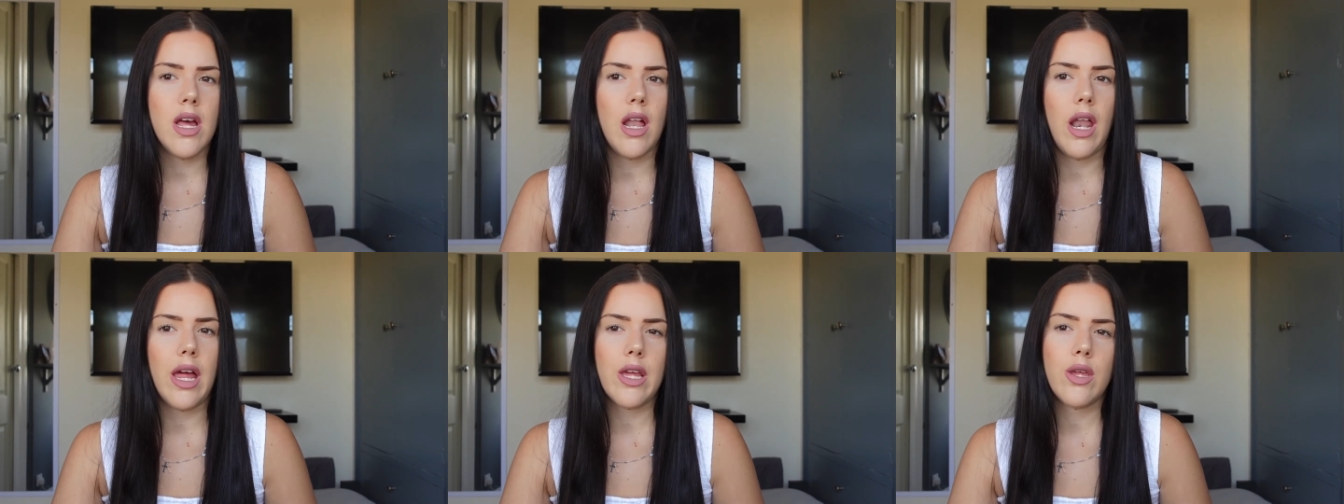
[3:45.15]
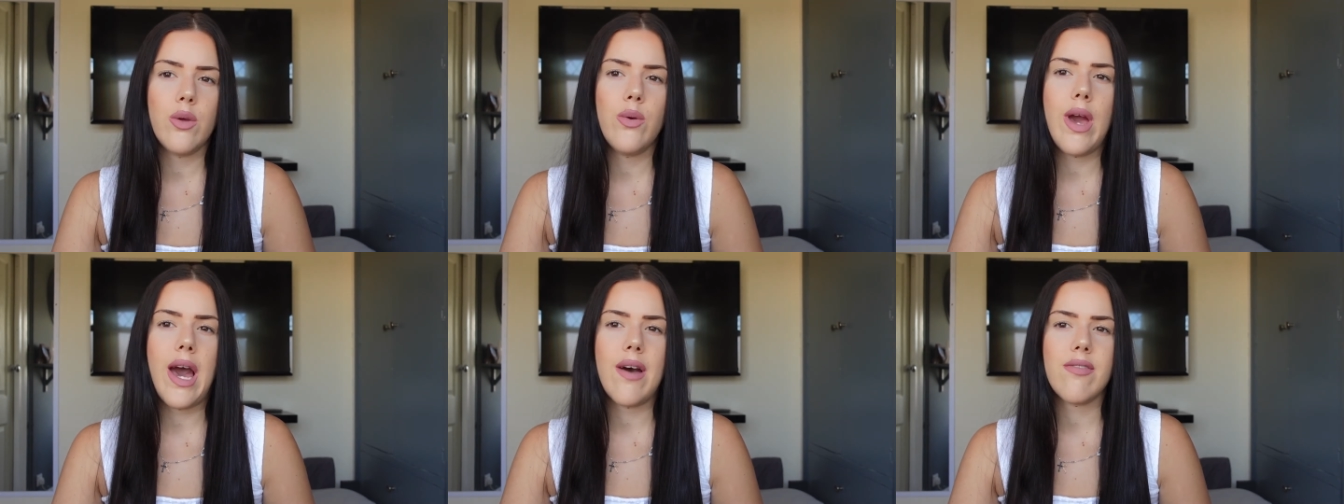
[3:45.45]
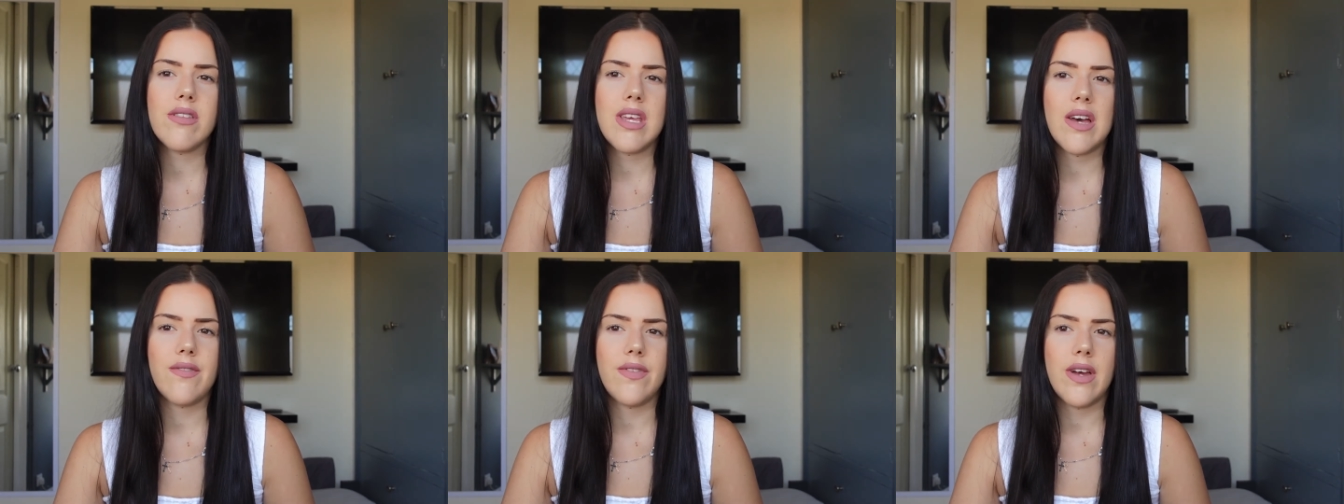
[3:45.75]
Like, you have
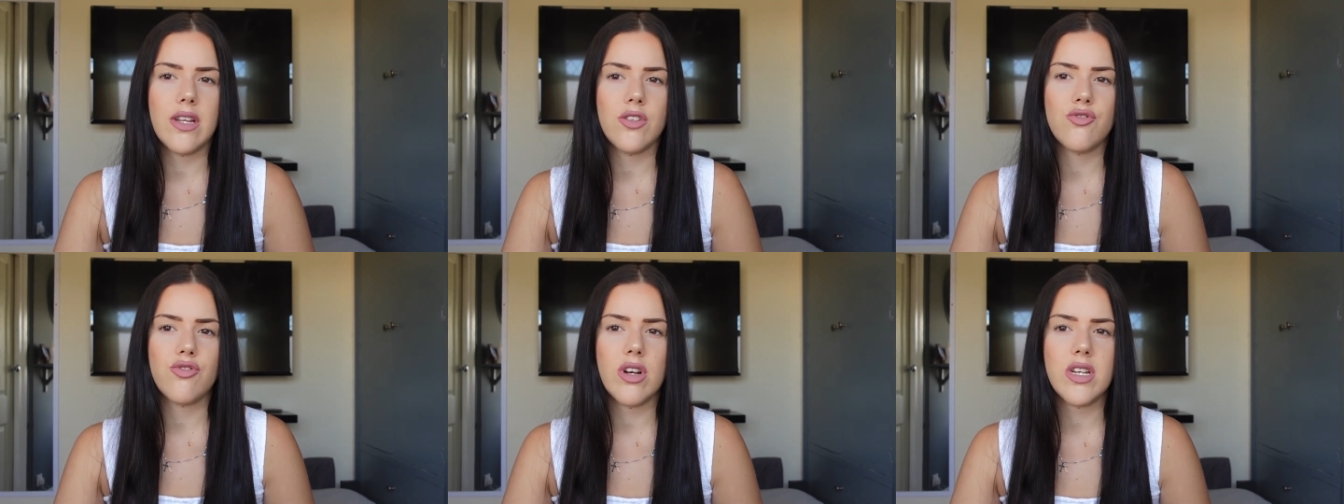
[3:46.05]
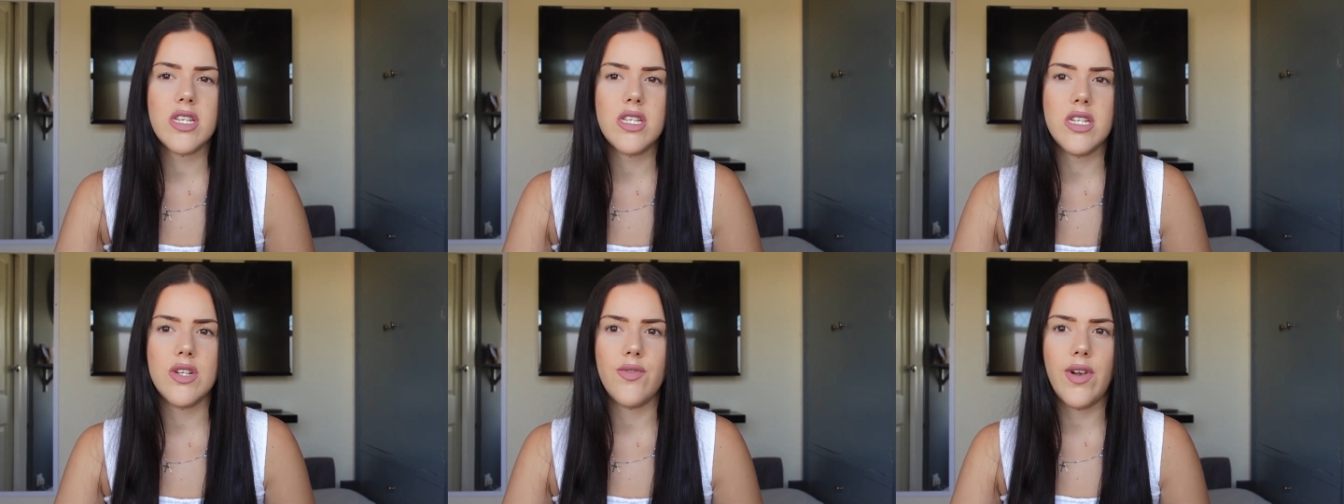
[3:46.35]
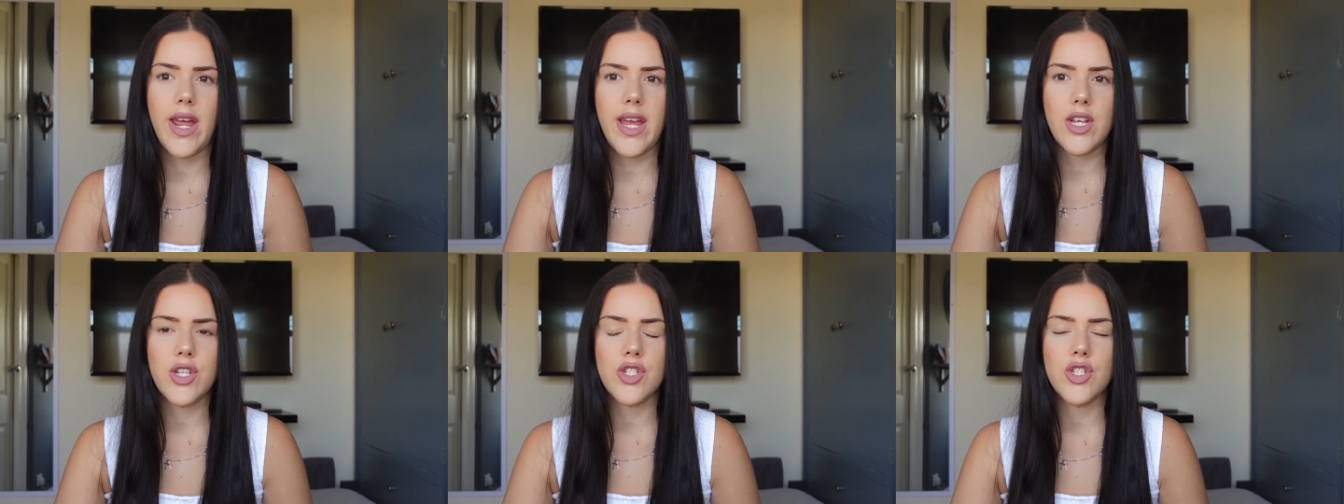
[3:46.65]
to have that trust in a
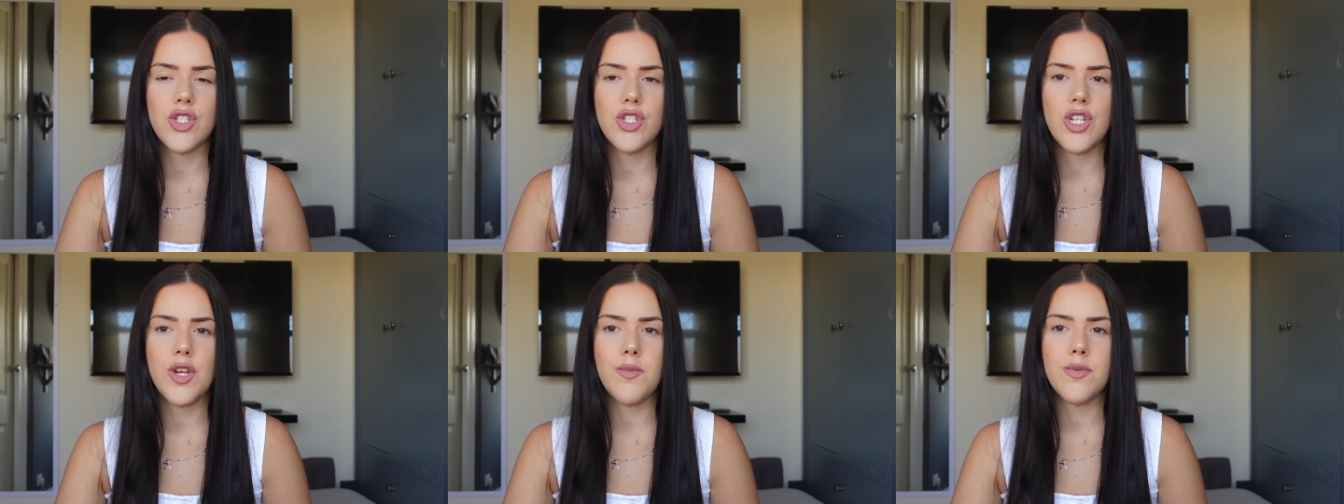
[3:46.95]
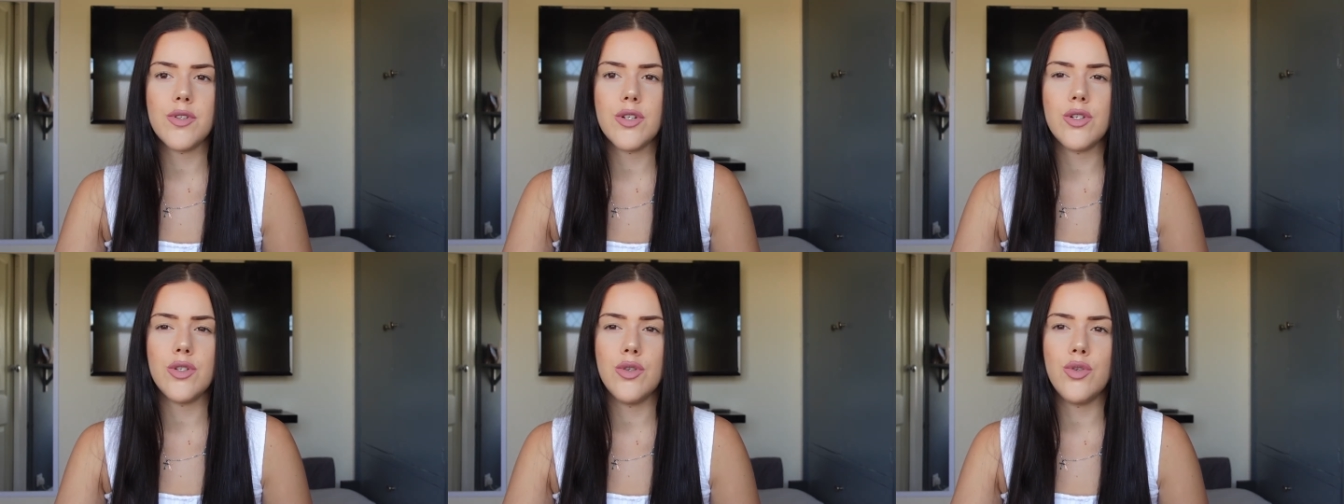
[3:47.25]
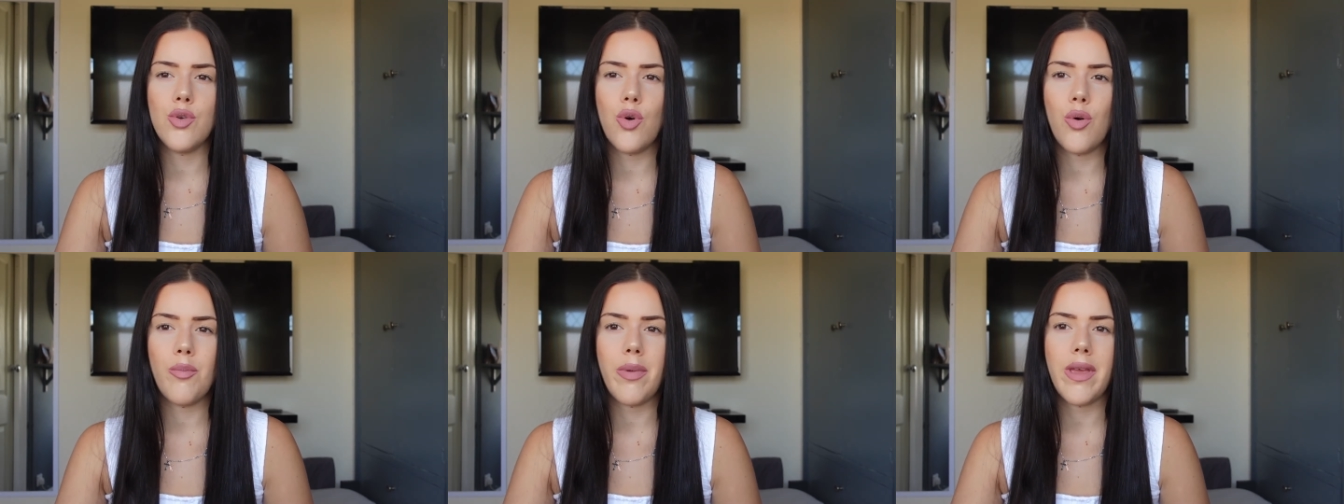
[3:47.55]
relationship to
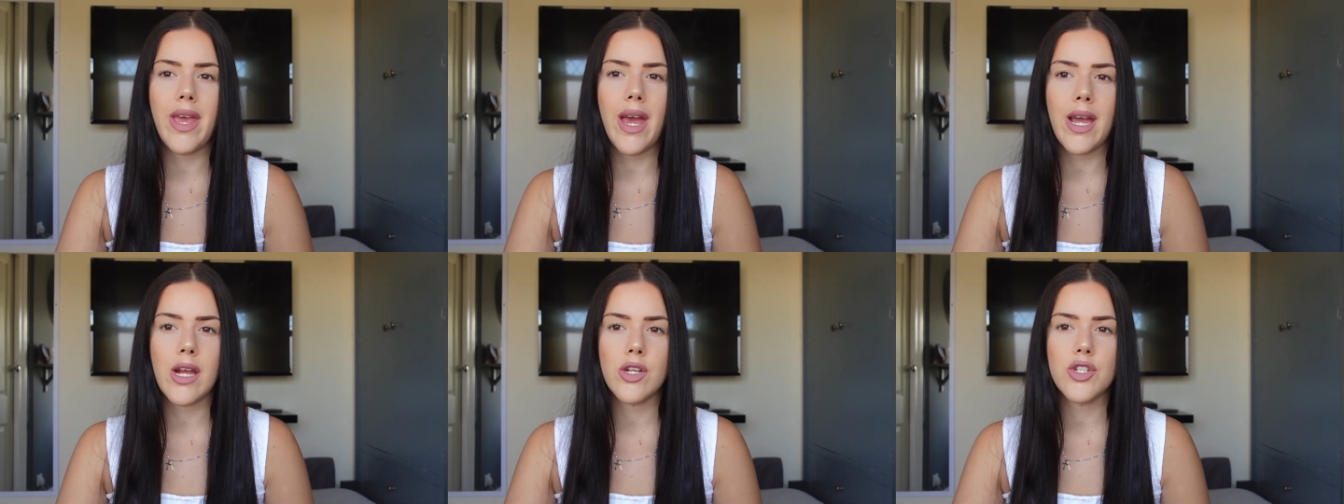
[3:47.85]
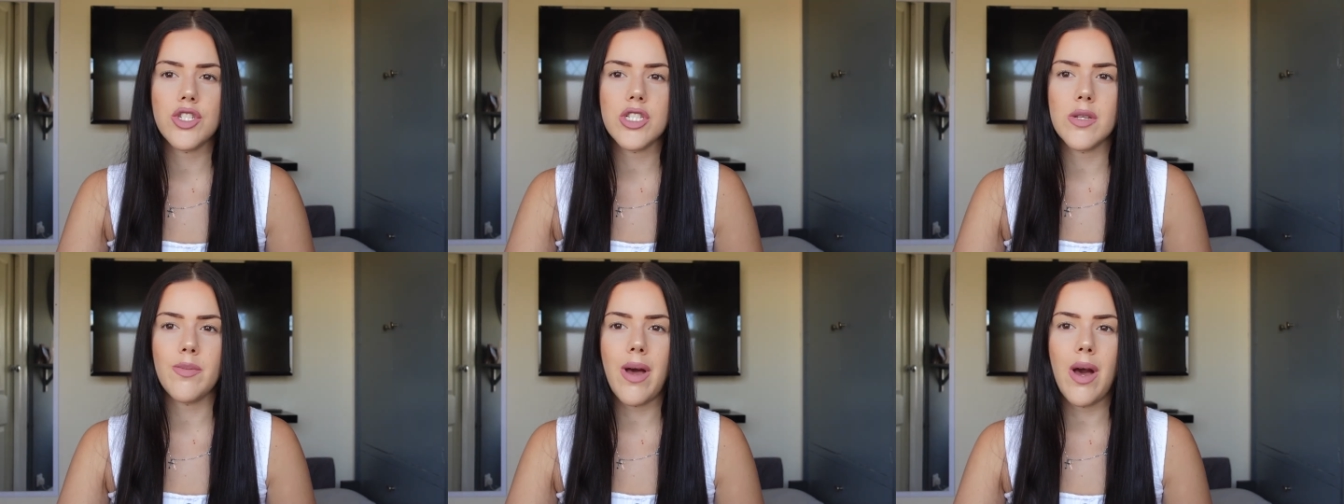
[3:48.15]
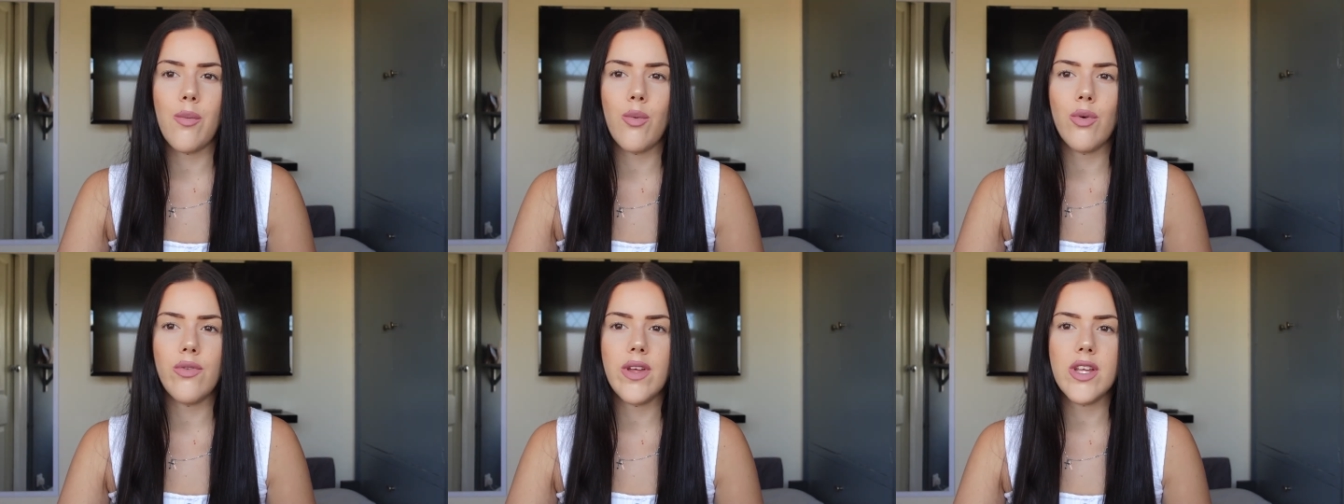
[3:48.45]
not be anxious
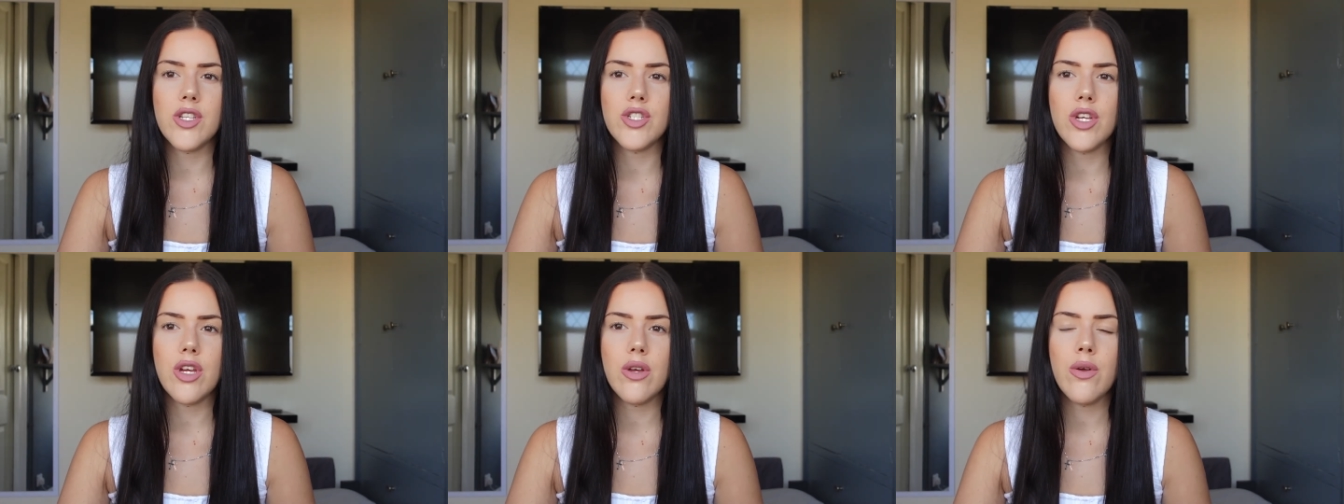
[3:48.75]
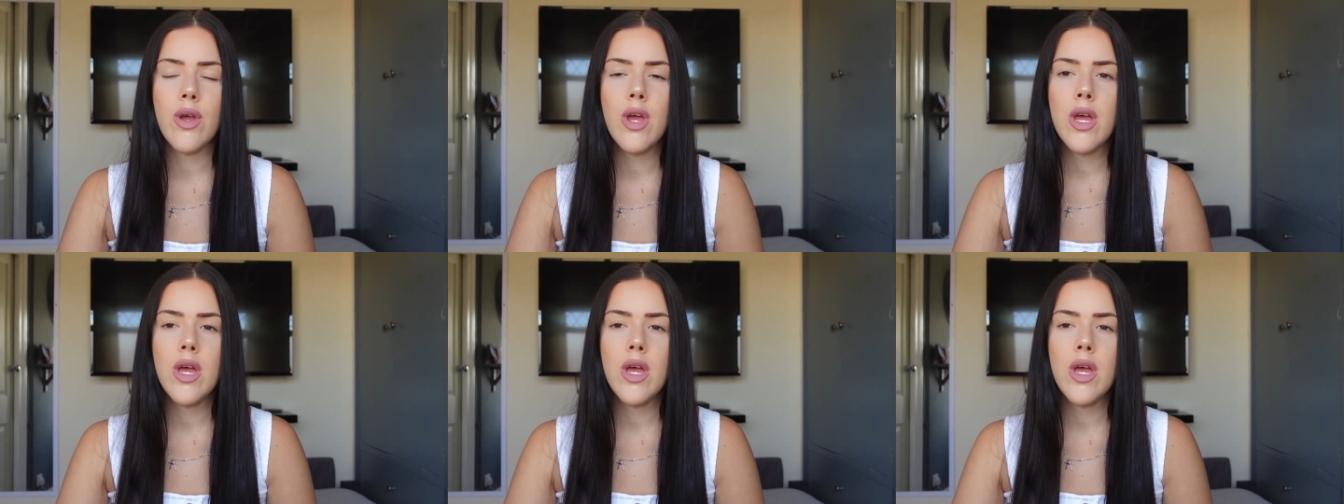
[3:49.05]
about what they do.